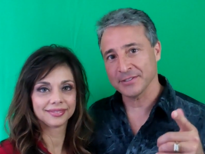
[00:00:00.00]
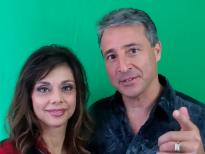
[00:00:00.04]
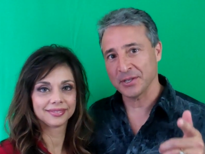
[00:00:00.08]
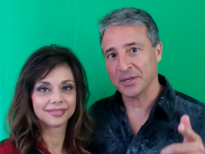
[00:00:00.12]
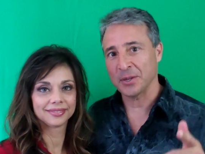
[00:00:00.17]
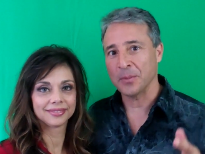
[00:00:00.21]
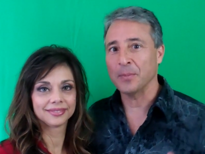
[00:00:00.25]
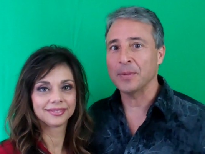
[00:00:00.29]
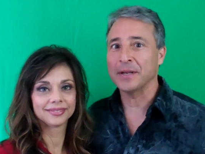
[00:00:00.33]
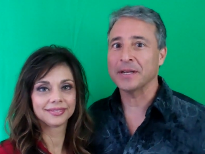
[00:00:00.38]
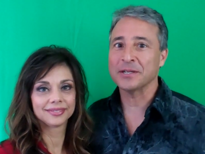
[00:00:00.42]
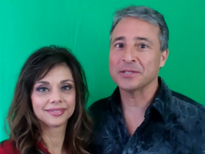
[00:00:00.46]
Speaker 1: going
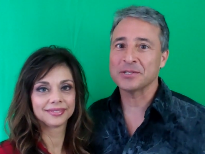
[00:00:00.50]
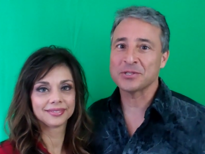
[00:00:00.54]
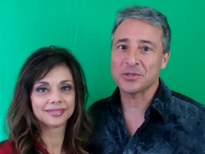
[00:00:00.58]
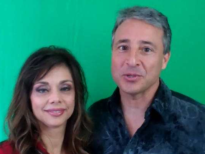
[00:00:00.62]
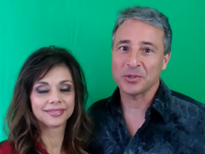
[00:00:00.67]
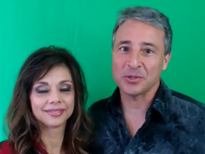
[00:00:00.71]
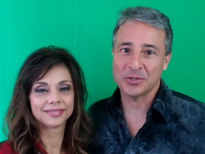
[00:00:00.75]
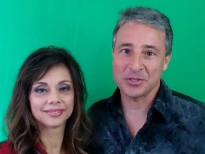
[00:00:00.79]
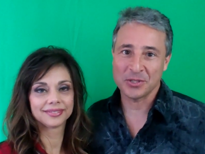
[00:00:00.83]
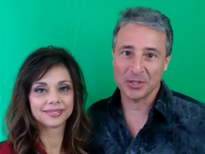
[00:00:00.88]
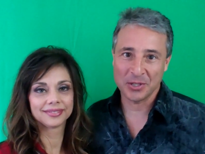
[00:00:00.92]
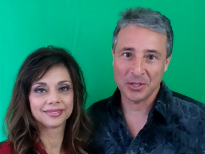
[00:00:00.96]
to
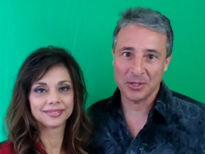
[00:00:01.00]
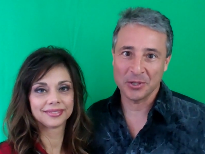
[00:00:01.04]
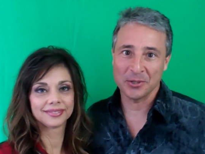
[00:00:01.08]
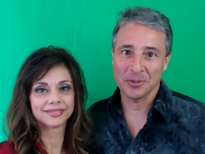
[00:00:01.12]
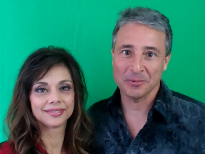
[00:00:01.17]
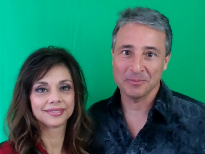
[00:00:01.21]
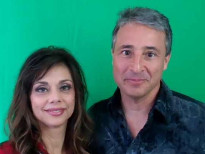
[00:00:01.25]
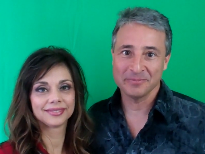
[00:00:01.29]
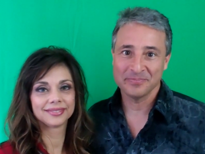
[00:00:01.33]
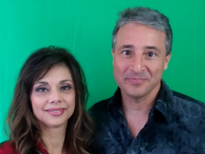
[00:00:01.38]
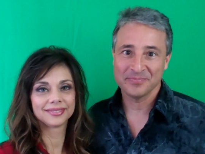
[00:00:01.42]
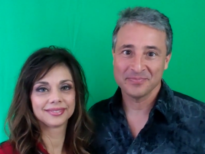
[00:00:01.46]
minister to you.
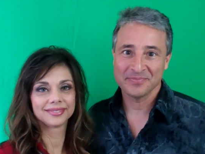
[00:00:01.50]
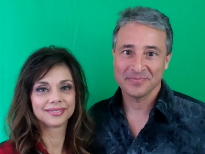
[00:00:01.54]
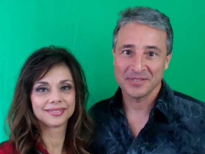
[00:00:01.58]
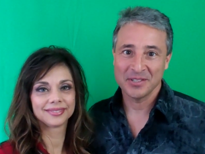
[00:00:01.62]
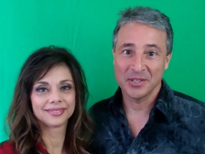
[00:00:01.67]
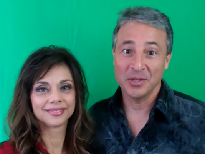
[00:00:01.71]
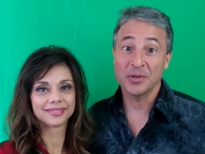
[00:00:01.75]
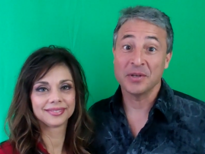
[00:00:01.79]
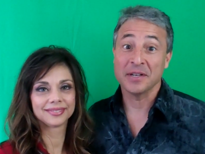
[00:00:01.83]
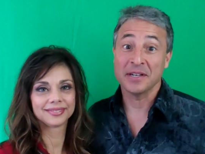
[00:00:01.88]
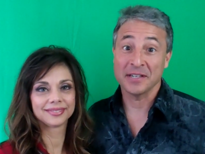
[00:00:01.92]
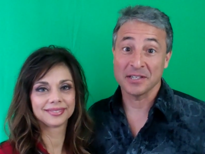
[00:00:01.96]

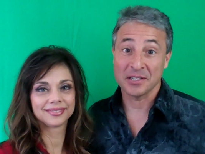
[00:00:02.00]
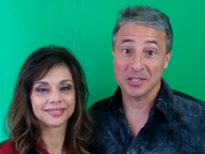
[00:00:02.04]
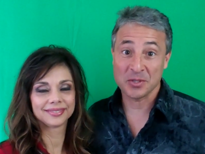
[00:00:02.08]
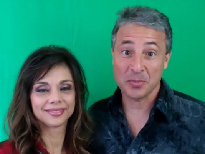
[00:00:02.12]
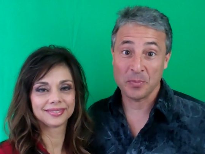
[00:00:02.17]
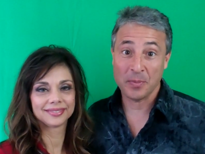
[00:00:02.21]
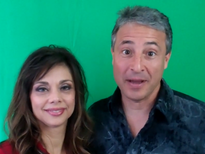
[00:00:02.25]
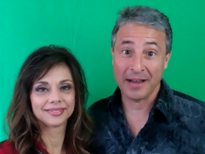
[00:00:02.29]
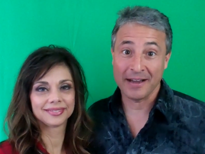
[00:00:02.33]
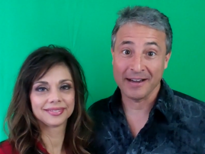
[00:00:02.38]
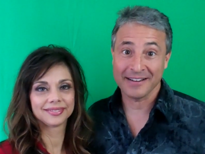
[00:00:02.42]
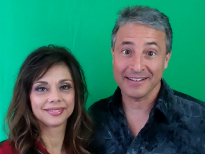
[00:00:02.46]
You can
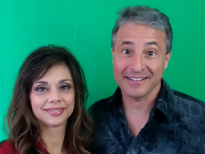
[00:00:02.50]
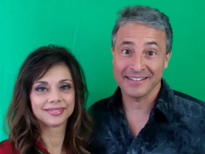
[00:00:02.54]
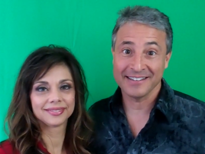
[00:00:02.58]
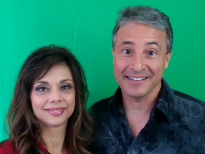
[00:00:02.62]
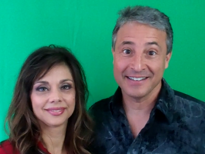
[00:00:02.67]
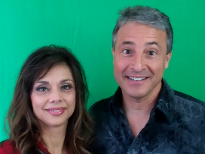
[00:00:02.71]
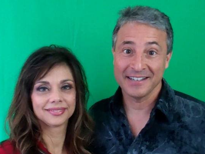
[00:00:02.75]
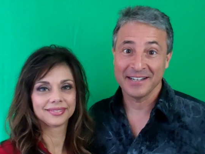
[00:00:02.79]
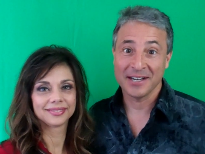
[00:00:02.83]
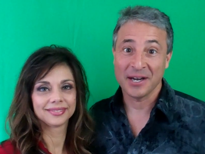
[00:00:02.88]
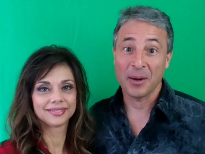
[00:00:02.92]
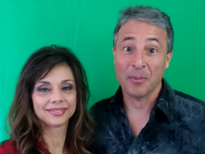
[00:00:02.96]
expect
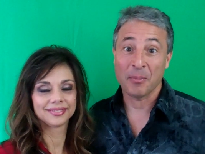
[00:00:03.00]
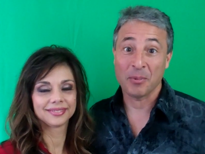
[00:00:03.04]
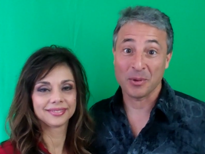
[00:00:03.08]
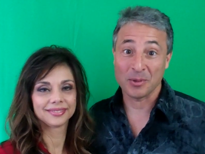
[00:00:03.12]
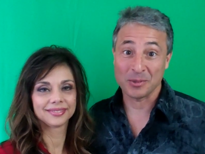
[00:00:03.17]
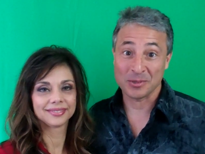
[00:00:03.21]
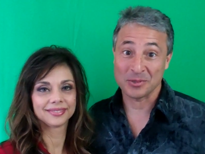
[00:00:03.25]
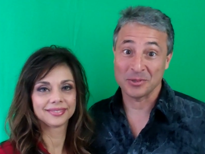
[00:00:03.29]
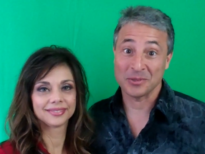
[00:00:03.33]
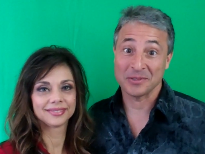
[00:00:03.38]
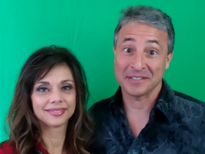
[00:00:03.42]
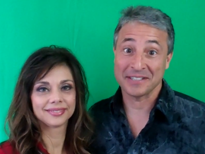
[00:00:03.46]
a
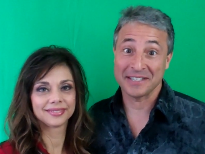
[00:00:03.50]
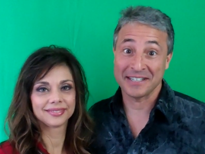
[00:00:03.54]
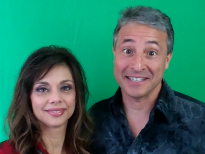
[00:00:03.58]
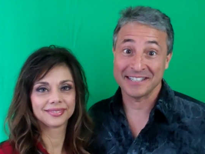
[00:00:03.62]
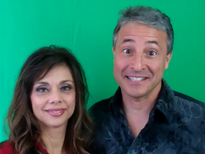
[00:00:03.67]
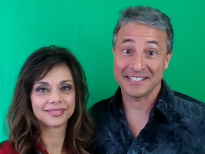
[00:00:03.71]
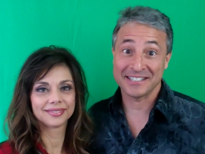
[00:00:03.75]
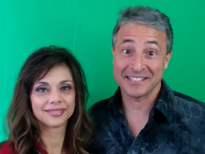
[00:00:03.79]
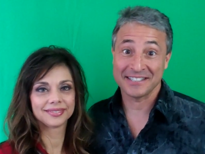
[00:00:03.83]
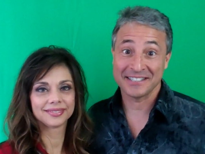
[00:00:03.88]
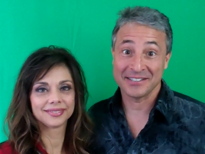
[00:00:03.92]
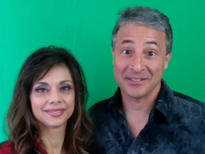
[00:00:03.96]
personal
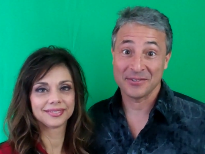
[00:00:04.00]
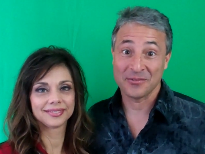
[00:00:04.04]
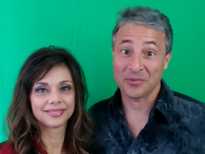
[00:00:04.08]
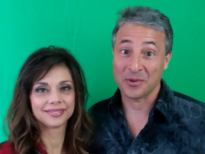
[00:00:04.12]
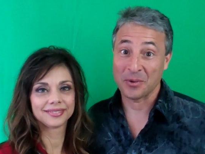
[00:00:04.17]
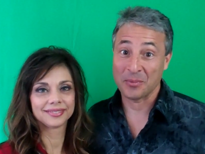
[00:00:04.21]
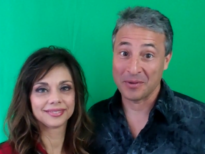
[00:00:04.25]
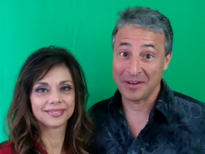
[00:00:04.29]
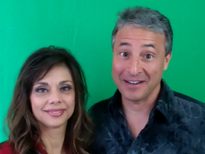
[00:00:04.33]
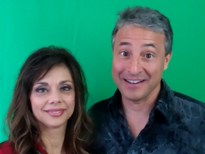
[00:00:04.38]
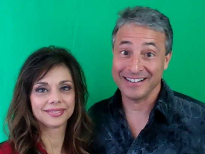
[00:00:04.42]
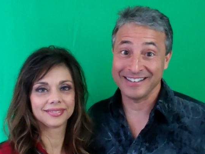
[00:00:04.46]
touch
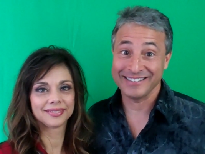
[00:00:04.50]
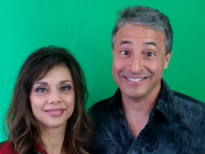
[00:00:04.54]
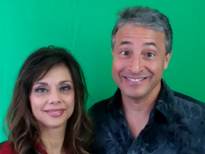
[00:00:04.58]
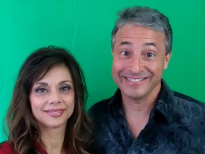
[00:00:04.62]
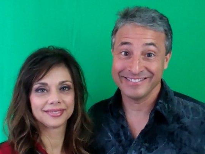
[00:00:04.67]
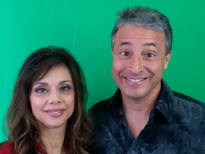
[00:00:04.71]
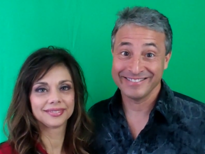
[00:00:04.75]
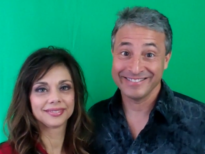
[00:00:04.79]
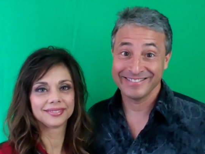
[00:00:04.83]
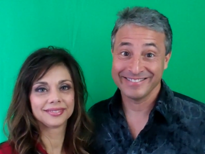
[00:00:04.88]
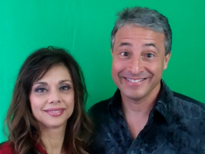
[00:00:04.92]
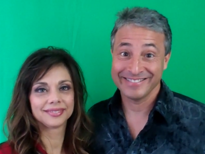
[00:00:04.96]
from God.
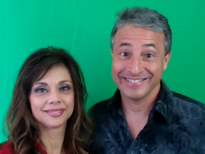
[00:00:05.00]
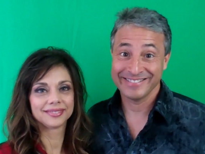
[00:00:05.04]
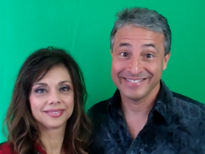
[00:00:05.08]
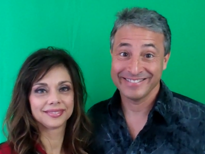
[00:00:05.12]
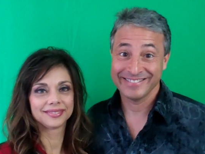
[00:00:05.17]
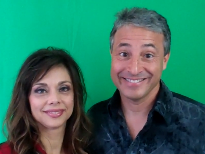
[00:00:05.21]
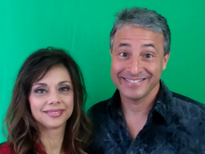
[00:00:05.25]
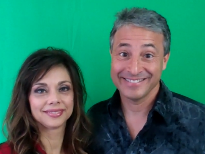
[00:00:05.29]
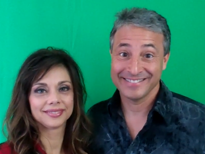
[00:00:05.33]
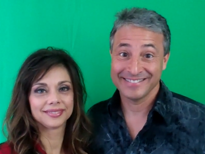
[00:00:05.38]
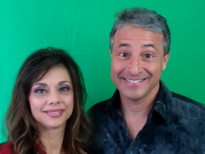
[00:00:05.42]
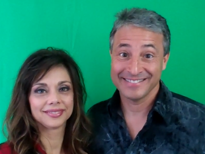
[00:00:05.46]

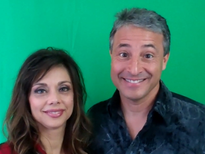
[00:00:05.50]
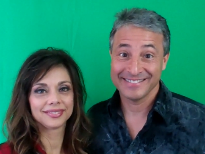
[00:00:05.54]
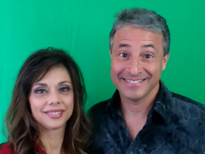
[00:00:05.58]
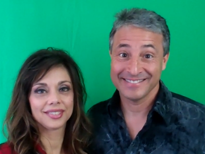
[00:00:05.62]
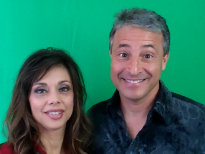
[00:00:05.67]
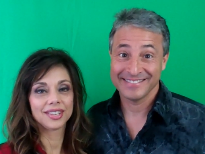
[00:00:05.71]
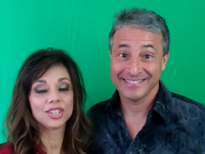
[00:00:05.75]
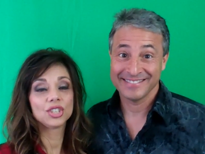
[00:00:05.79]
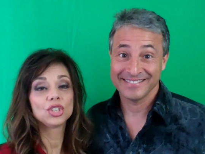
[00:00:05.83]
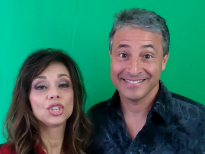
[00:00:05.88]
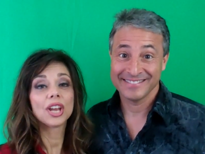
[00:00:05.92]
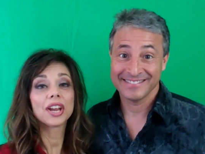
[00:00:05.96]

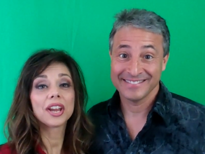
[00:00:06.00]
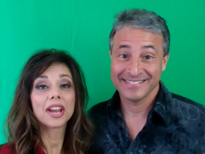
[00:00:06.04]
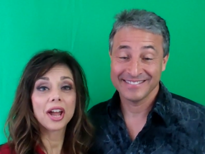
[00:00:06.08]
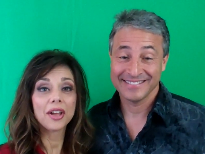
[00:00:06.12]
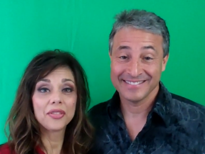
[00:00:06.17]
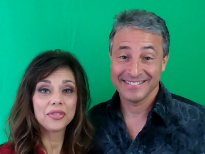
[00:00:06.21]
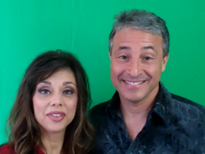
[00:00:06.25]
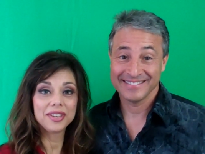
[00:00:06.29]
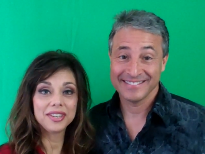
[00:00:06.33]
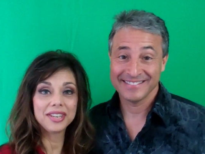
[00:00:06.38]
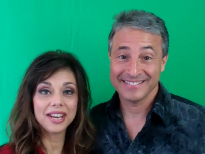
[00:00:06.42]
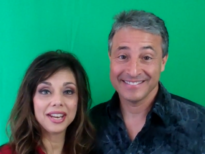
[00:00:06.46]
Speaker 2: Check
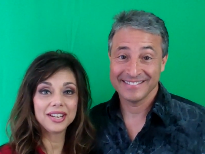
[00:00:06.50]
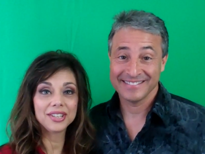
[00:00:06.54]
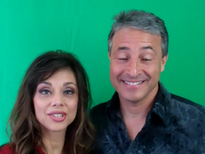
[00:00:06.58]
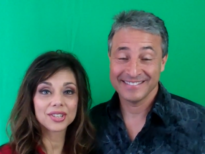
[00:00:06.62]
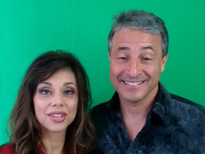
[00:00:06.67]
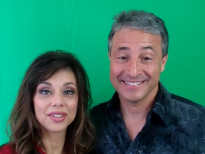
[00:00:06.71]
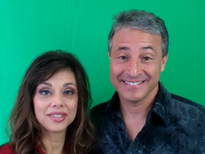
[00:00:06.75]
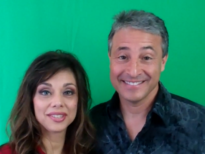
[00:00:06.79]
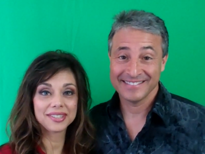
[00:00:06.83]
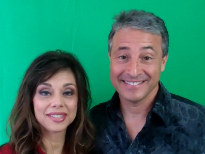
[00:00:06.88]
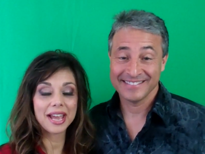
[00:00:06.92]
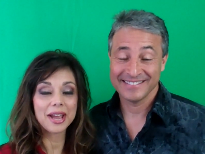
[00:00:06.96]
out the dates
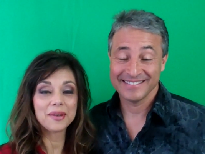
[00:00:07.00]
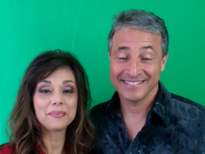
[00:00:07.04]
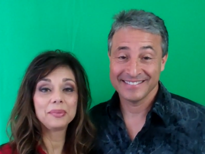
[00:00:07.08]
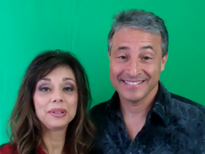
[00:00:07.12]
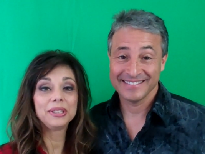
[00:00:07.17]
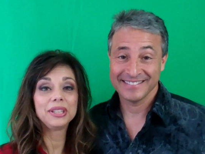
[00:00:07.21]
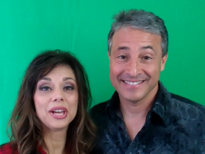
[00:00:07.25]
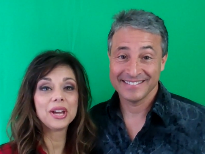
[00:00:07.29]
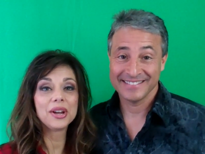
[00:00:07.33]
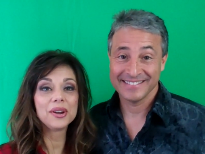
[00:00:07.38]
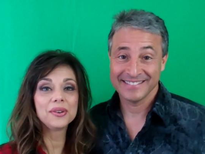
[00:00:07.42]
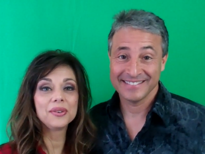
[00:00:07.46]
on the site
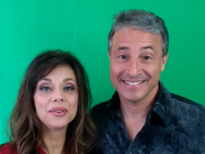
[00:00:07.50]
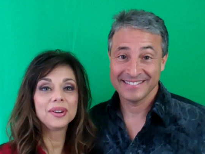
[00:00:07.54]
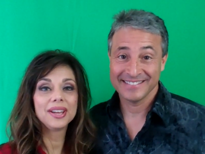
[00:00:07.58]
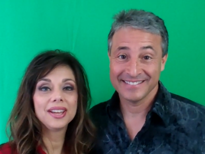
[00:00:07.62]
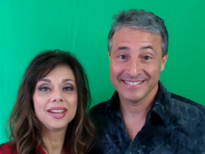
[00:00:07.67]
below